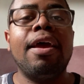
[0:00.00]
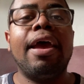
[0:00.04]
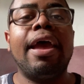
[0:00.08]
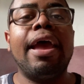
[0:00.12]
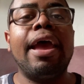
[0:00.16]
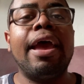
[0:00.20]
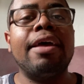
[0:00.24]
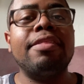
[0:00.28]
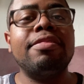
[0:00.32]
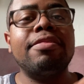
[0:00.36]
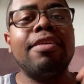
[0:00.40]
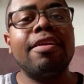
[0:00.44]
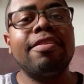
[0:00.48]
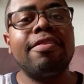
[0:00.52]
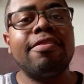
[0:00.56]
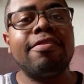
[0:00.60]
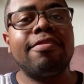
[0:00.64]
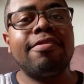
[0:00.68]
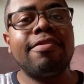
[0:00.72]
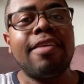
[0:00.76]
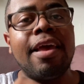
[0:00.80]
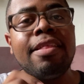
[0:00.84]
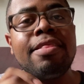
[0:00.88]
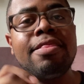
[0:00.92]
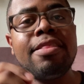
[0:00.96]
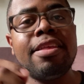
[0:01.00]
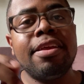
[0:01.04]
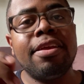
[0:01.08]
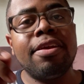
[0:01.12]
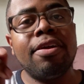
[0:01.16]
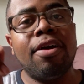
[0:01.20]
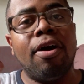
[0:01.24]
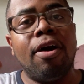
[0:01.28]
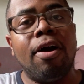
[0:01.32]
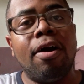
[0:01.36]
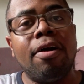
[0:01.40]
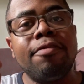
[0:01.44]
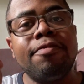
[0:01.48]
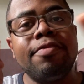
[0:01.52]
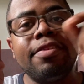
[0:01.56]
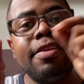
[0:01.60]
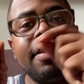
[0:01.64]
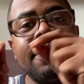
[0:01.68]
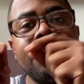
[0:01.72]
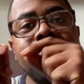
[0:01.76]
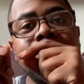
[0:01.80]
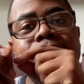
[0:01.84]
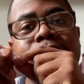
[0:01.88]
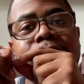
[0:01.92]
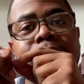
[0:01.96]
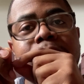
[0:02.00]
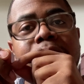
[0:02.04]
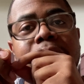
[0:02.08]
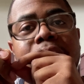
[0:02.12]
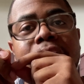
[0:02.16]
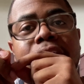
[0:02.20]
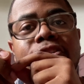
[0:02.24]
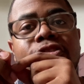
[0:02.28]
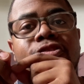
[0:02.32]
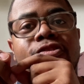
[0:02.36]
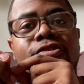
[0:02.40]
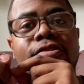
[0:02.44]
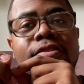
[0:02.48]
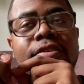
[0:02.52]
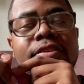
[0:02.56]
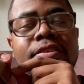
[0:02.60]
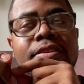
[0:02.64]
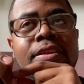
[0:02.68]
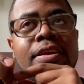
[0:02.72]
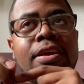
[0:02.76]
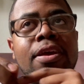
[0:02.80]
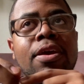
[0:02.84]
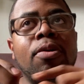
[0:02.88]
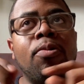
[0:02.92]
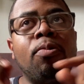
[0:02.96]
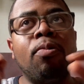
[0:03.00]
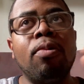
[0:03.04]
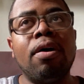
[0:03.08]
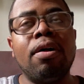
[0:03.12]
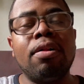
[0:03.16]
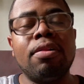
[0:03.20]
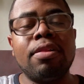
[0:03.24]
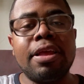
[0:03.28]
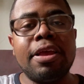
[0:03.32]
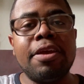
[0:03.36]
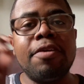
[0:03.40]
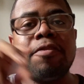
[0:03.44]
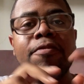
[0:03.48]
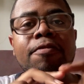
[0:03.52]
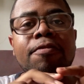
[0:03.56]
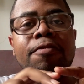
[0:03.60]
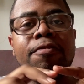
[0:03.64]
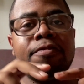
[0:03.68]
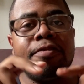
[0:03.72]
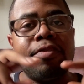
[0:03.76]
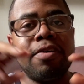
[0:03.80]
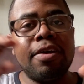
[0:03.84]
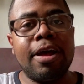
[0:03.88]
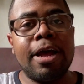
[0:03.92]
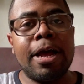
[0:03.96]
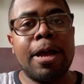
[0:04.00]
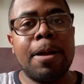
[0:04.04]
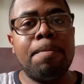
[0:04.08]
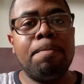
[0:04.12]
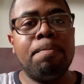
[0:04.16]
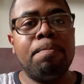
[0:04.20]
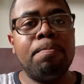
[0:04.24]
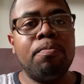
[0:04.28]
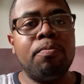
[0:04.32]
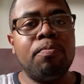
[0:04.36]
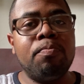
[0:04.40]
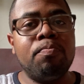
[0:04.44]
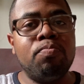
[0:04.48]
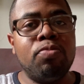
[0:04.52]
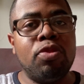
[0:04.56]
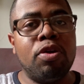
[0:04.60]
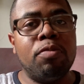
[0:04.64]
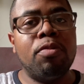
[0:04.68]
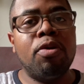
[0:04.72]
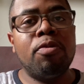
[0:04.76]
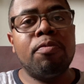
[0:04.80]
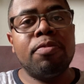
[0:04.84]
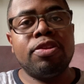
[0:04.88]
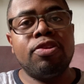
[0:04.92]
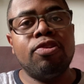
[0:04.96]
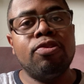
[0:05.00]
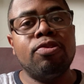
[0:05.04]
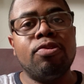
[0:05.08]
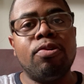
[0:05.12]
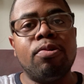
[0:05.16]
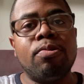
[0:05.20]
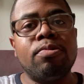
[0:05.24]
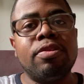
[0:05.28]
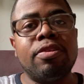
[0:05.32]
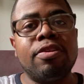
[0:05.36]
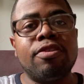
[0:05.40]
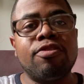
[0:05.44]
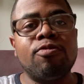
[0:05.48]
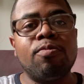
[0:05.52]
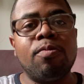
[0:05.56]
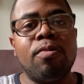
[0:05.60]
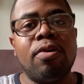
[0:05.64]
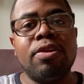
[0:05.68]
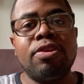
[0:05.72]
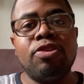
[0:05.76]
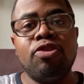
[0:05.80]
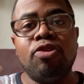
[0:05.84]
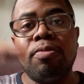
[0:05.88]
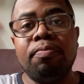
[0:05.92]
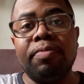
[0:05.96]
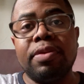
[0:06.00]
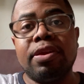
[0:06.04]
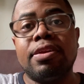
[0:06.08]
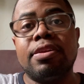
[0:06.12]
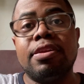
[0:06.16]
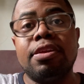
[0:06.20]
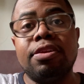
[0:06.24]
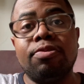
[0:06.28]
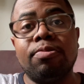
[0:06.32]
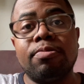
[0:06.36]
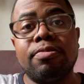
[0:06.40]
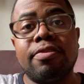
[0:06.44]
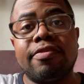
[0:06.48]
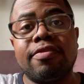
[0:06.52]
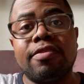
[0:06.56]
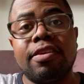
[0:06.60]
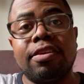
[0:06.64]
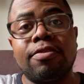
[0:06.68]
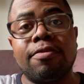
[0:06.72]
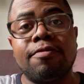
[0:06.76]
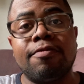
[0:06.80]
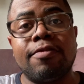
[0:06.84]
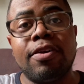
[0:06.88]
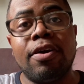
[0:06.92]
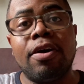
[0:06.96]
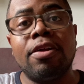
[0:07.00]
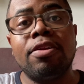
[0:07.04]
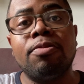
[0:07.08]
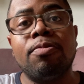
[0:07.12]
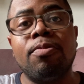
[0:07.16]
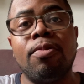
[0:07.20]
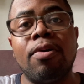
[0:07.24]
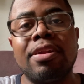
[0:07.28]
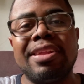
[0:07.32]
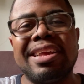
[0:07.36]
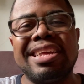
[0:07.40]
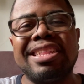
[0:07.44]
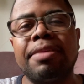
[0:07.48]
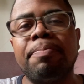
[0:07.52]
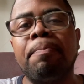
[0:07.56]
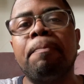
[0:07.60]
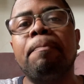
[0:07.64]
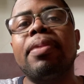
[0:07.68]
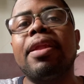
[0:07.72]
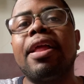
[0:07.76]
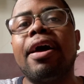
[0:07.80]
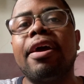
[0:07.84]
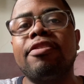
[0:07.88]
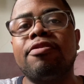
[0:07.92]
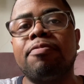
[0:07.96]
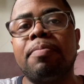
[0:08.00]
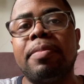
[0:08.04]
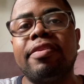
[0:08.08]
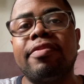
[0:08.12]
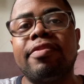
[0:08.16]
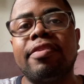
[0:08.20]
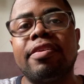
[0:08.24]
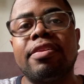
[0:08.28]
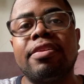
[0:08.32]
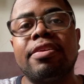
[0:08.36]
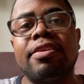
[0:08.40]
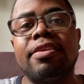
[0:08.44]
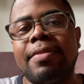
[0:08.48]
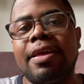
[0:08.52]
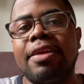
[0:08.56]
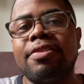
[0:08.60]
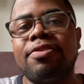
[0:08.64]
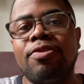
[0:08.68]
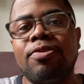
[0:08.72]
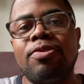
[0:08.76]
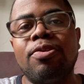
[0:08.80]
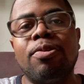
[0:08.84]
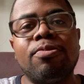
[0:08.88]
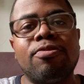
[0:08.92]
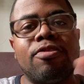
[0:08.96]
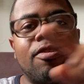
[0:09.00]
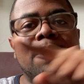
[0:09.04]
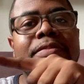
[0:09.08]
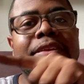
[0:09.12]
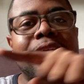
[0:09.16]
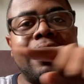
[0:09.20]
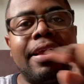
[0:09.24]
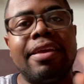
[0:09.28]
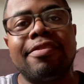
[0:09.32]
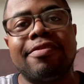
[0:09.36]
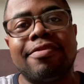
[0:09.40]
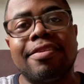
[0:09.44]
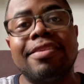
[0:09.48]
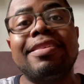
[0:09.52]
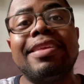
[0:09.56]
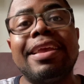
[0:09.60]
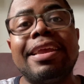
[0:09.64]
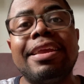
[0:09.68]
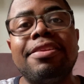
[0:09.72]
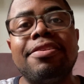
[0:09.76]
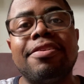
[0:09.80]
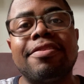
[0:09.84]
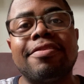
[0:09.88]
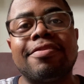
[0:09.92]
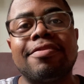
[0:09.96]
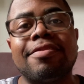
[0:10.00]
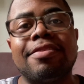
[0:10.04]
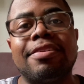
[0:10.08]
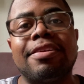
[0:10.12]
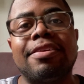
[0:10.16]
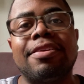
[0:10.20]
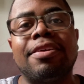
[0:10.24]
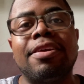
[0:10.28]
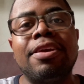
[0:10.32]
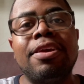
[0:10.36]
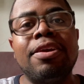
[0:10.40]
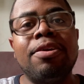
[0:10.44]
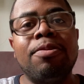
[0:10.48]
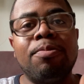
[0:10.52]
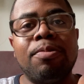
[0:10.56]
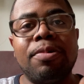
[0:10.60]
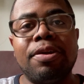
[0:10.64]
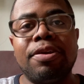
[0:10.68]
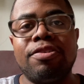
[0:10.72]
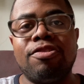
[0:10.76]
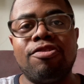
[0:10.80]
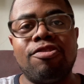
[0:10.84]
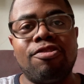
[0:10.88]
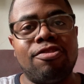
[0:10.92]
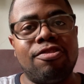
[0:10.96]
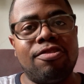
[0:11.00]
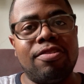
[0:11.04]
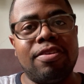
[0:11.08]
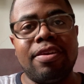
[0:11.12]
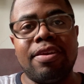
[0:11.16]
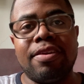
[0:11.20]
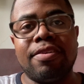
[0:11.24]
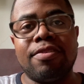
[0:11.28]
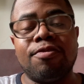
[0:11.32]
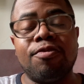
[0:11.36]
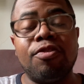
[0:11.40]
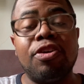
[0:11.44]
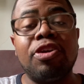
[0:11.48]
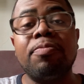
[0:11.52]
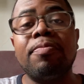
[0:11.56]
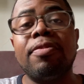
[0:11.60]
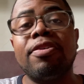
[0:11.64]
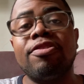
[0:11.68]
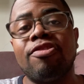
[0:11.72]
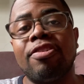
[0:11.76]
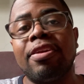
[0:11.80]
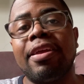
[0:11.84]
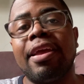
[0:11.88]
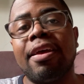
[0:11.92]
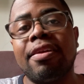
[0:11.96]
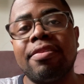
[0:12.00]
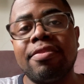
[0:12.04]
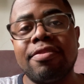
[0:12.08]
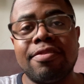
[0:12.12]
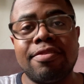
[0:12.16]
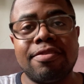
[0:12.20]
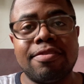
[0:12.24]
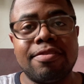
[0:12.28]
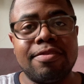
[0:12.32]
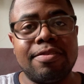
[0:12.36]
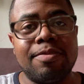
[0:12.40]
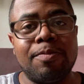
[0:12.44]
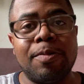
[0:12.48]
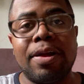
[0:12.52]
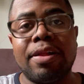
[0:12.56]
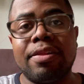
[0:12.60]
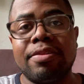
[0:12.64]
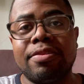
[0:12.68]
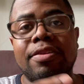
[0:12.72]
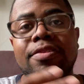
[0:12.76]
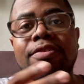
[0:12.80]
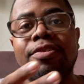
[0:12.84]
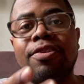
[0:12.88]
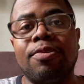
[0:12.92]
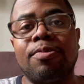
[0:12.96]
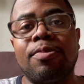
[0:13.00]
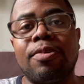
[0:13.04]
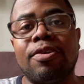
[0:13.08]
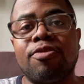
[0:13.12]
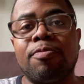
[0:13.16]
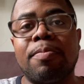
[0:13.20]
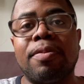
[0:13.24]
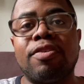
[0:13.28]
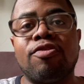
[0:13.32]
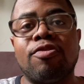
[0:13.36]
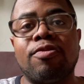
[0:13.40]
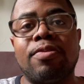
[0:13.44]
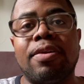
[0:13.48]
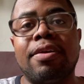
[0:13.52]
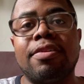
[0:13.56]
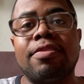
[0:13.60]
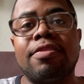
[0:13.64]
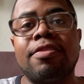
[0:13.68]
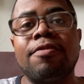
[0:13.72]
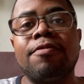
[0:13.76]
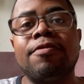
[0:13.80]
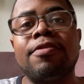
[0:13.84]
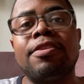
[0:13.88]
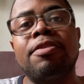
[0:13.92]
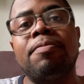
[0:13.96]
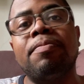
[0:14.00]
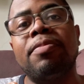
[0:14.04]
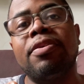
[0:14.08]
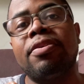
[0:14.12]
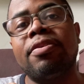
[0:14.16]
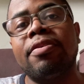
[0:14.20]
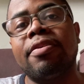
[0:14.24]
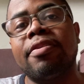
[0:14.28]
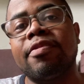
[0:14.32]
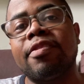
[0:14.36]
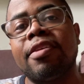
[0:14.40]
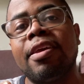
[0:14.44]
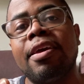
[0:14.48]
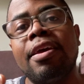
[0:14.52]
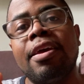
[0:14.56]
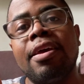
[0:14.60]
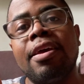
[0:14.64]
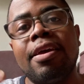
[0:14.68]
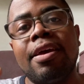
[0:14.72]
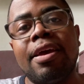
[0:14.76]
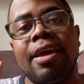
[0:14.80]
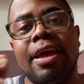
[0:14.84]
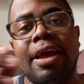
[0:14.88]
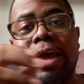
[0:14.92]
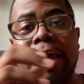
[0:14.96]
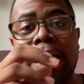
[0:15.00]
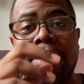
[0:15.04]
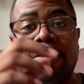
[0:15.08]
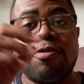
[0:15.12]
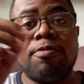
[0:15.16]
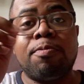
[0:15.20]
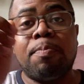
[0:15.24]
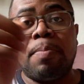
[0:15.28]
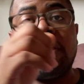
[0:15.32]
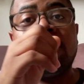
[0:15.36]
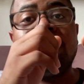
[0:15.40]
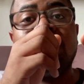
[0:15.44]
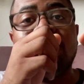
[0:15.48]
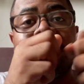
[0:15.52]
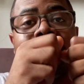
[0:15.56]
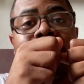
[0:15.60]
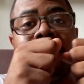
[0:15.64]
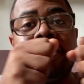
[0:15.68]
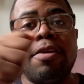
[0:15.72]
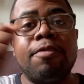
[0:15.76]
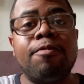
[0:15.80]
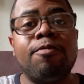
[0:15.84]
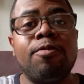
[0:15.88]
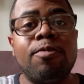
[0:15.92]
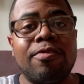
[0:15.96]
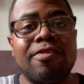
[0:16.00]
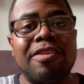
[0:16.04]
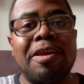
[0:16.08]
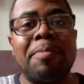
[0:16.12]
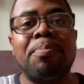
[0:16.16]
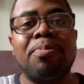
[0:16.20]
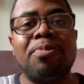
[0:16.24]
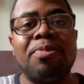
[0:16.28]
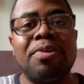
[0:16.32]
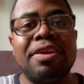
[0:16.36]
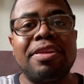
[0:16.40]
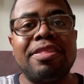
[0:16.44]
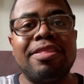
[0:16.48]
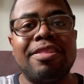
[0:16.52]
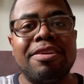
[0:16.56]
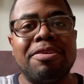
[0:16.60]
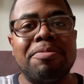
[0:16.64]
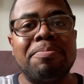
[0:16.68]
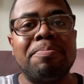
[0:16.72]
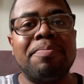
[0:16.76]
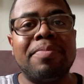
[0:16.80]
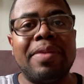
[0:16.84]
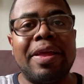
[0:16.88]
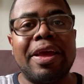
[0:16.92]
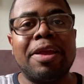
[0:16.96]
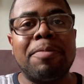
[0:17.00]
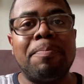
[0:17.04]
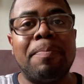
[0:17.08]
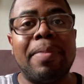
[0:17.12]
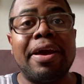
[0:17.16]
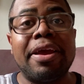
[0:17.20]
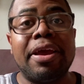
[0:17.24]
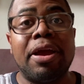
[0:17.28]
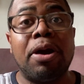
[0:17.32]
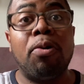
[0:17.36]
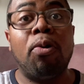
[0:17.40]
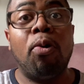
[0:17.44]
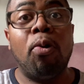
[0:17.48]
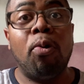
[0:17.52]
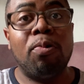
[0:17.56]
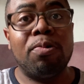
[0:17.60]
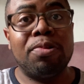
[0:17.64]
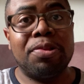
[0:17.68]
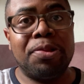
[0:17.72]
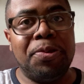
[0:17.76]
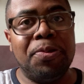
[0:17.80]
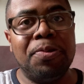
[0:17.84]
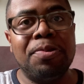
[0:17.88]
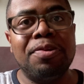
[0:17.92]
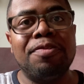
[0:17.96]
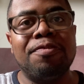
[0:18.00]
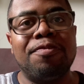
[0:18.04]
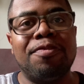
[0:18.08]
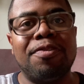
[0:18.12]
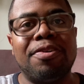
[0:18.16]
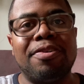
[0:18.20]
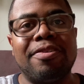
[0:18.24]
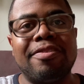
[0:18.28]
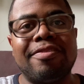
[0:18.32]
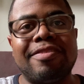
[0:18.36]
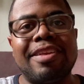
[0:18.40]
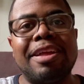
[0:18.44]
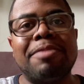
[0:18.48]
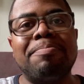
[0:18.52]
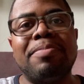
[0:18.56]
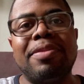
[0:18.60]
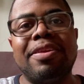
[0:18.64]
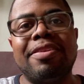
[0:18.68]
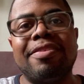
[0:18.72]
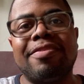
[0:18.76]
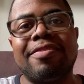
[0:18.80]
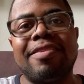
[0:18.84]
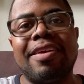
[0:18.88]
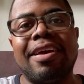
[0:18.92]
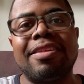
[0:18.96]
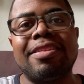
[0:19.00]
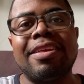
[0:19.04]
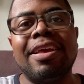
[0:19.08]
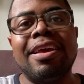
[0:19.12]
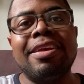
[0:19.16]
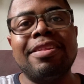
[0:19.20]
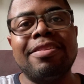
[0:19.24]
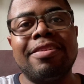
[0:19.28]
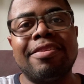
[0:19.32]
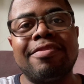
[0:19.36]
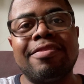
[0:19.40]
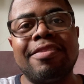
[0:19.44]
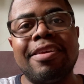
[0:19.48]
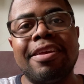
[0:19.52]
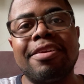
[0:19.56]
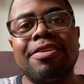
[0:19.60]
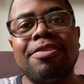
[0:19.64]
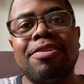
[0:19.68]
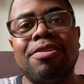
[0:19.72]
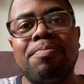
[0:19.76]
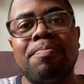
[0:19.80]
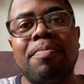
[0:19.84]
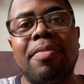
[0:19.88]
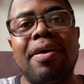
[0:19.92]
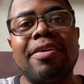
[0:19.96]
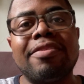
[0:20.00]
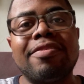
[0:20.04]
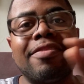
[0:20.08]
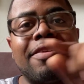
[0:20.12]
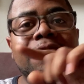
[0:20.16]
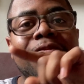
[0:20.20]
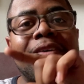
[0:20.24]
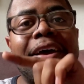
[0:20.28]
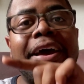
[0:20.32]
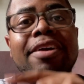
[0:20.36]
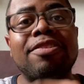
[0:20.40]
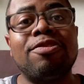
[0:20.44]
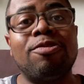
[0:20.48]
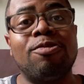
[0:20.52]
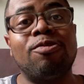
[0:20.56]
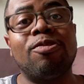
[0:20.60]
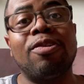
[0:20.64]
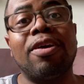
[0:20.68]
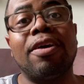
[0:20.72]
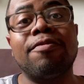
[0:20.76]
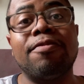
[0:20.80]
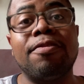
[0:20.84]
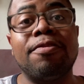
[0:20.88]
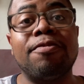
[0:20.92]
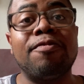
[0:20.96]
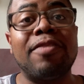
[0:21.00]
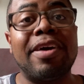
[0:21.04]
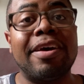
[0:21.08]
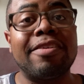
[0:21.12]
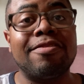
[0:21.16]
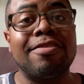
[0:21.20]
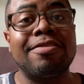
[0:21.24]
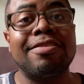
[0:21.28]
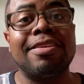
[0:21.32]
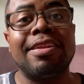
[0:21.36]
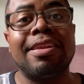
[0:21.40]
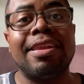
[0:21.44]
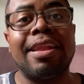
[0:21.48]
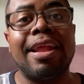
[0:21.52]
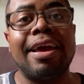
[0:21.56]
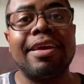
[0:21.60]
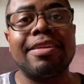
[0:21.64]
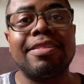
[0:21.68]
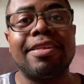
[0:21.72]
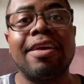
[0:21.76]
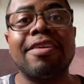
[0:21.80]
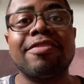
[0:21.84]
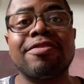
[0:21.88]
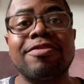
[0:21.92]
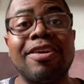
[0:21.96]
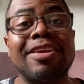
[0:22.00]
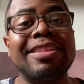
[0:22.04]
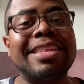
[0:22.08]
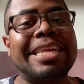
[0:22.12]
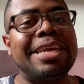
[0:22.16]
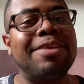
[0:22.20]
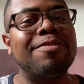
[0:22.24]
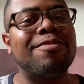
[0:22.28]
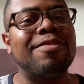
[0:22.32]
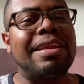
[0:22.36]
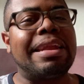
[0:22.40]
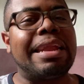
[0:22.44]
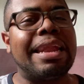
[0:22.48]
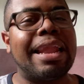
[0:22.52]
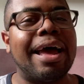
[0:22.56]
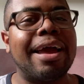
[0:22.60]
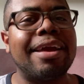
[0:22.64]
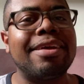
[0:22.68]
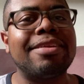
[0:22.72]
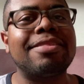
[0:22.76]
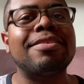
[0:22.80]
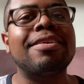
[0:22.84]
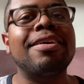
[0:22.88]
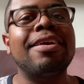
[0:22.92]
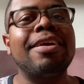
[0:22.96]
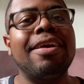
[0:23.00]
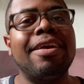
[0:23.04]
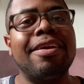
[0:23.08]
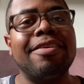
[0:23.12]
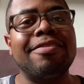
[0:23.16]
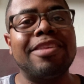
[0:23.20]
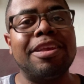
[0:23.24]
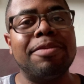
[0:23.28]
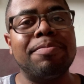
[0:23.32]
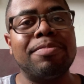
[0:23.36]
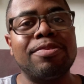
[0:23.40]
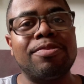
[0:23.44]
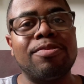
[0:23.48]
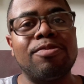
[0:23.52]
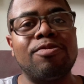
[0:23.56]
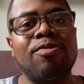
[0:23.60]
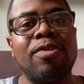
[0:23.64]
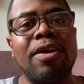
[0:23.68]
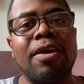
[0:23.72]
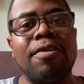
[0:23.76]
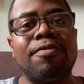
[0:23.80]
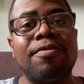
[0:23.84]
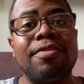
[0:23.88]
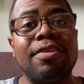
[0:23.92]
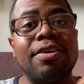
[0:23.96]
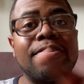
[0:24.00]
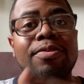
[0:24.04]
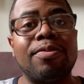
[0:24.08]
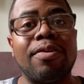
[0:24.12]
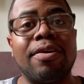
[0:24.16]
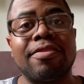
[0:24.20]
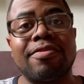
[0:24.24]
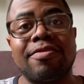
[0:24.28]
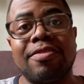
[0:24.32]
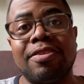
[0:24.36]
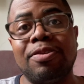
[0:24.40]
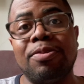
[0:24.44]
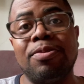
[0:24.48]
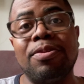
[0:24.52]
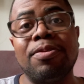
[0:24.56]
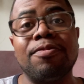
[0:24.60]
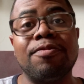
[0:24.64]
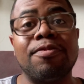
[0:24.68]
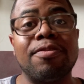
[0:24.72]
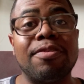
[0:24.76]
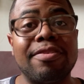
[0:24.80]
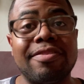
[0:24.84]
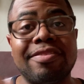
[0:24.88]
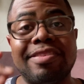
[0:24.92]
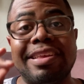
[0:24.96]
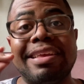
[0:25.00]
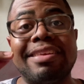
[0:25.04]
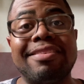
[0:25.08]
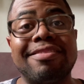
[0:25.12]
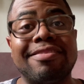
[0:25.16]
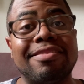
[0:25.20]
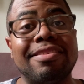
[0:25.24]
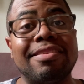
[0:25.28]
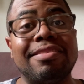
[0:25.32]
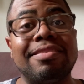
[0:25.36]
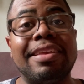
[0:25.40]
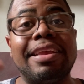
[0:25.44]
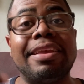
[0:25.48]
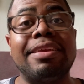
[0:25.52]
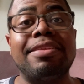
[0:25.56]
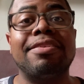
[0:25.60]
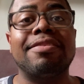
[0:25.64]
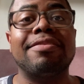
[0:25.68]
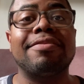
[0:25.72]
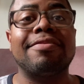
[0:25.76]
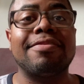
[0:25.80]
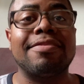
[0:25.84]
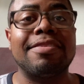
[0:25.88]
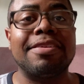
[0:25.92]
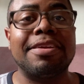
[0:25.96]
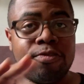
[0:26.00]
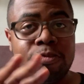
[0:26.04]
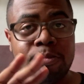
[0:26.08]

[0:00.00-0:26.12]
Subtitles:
And that sending of the information, well, if the moment you know this one, you immediately know the state of the other one, it implies basically that you know something instantaneously, which is very much against, well, the theory of special relativity, because especially if you separate them like by a whole universe, that means that the signal must have had to travel faster than light, as not even light is able to travel across the universe instantaneously.